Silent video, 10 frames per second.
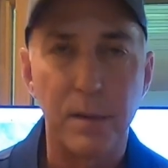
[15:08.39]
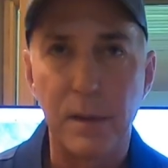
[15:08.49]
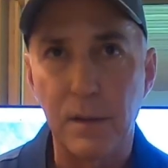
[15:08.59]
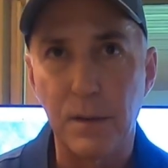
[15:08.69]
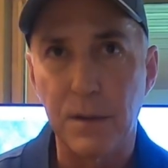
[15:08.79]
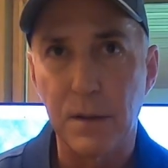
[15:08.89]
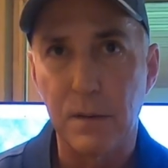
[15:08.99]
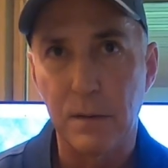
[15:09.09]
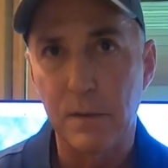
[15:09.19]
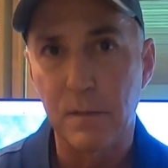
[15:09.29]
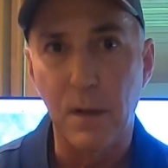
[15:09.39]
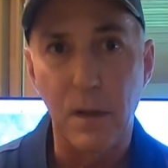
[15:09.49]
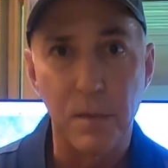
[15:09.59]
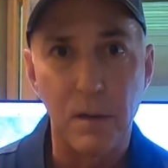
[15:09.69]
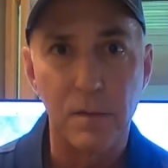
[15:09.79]
big unit,
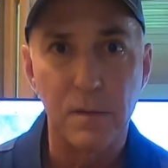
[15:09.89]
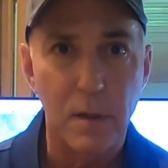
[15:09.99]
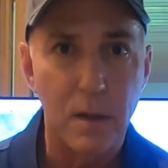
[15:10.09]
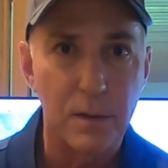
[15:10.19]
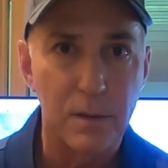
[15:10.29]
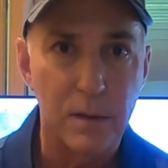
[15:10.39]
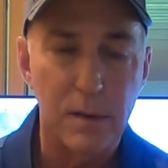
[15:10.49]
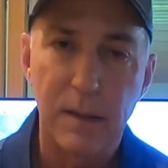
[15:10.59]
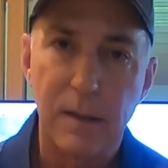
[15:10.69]
boat, small unit.